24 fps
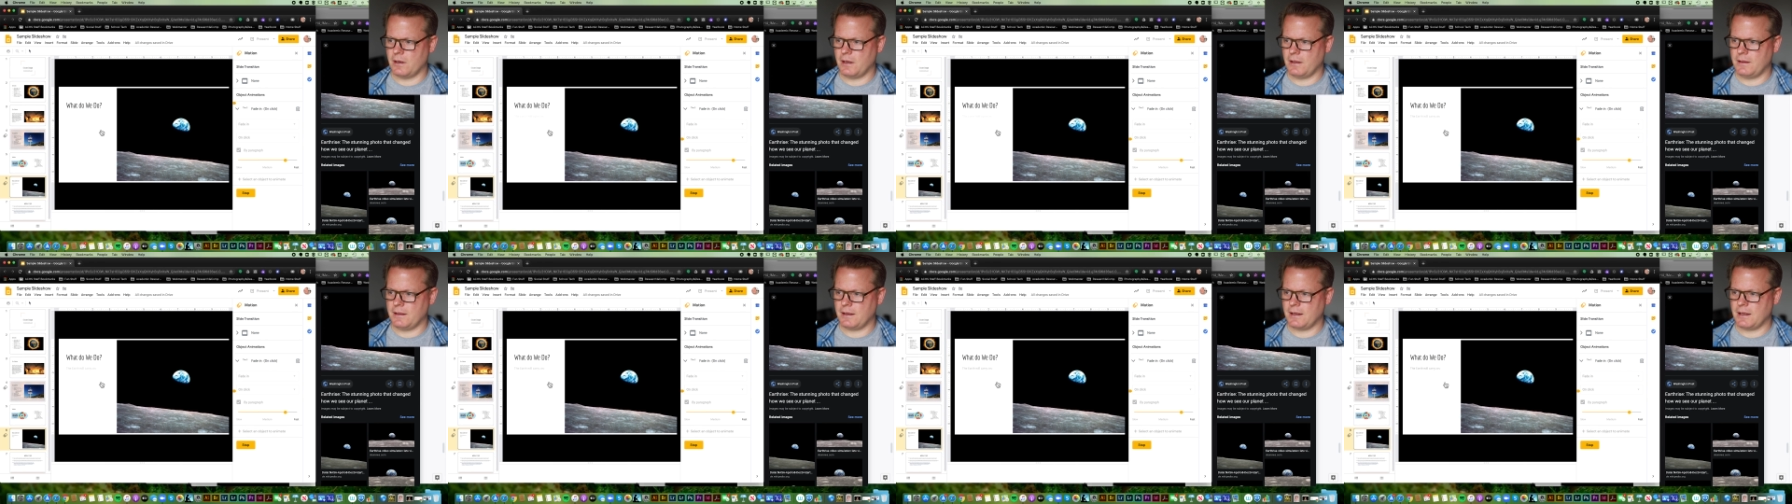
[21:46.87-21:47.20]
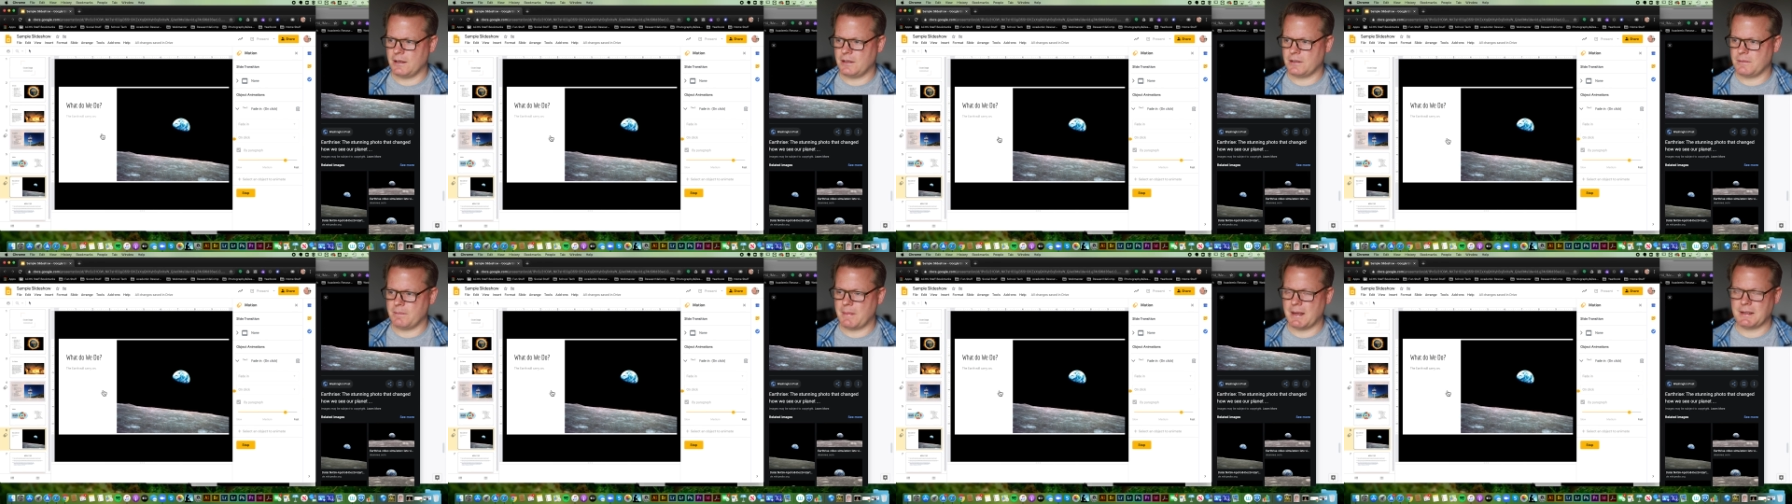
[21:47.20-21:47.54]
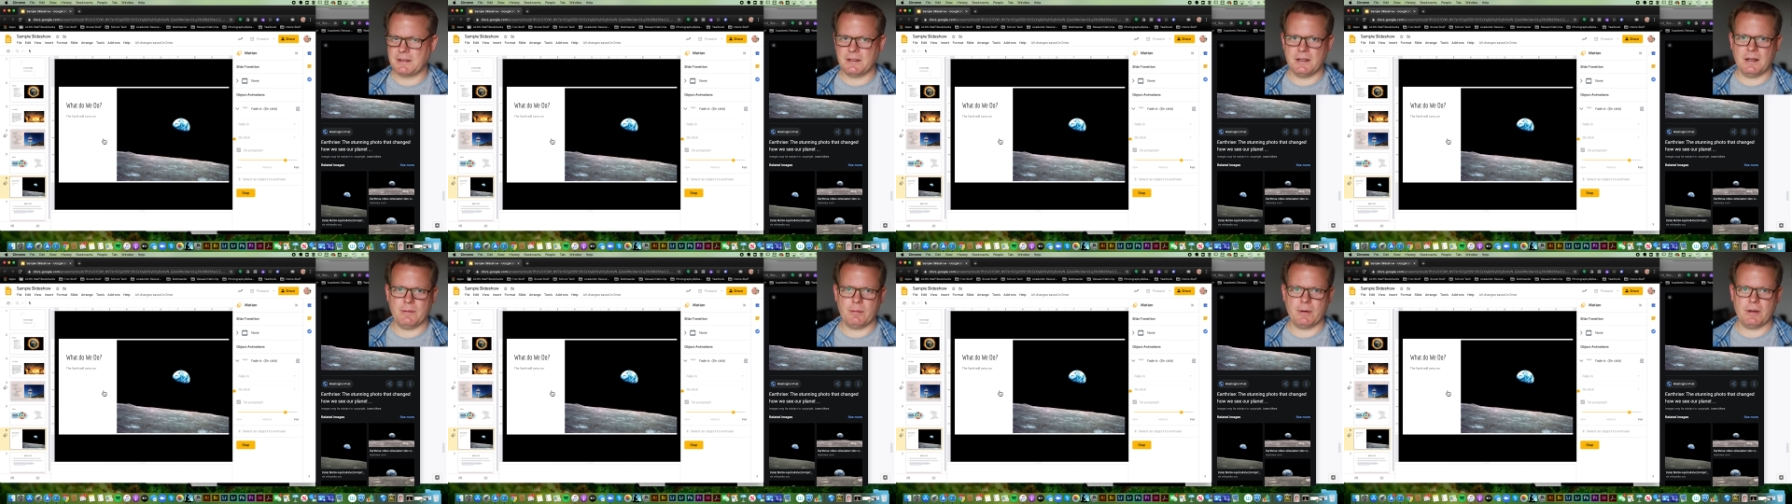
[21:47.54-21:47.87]
I think I just
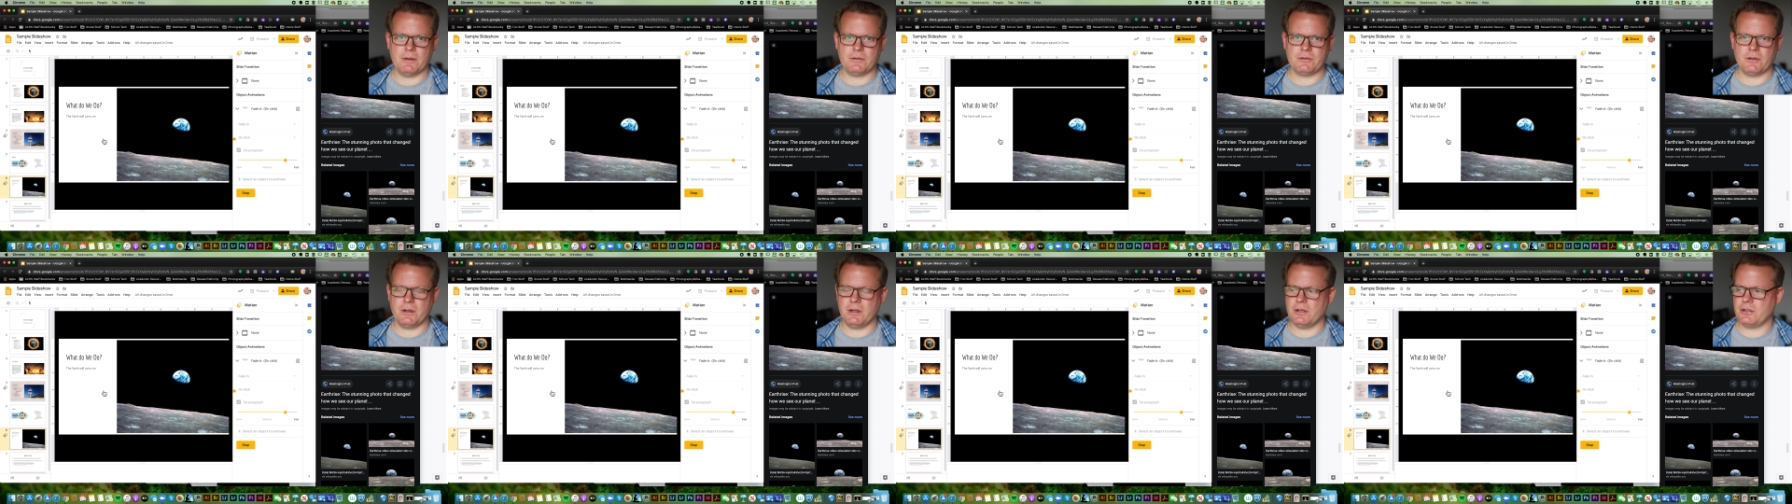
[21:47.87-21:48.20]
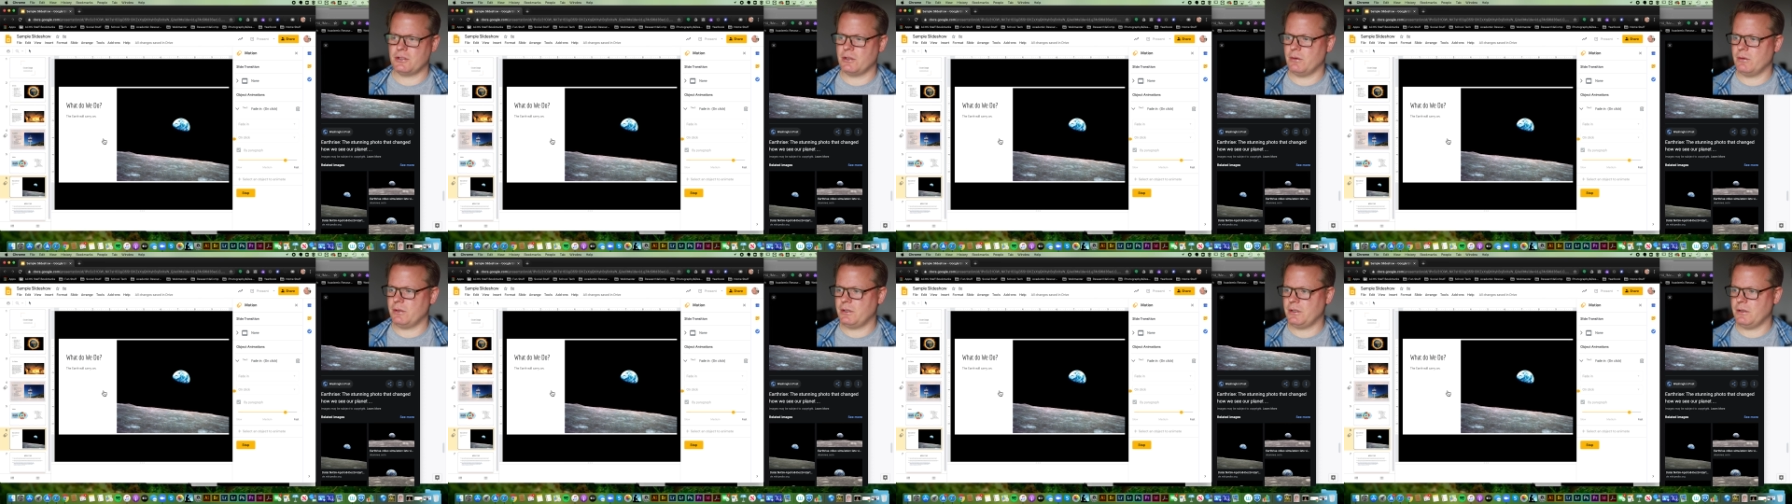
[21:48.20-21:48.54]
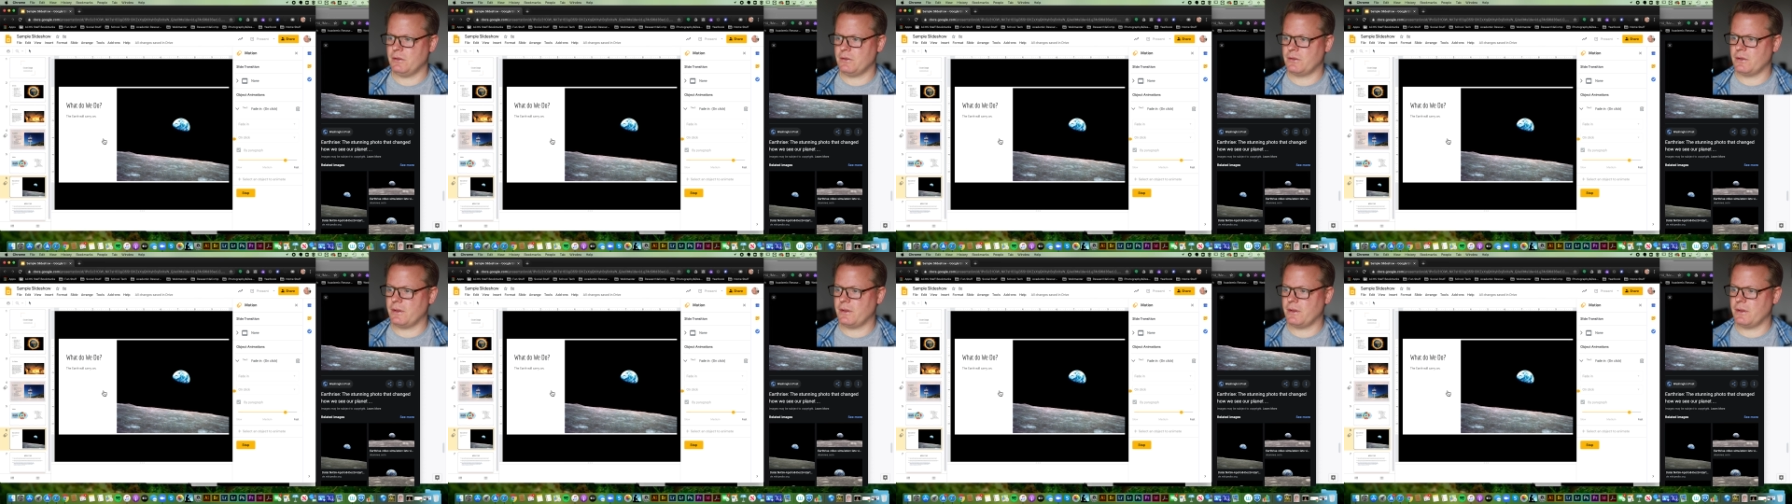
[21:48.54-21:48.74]
messed it up when I was trying to show it to you.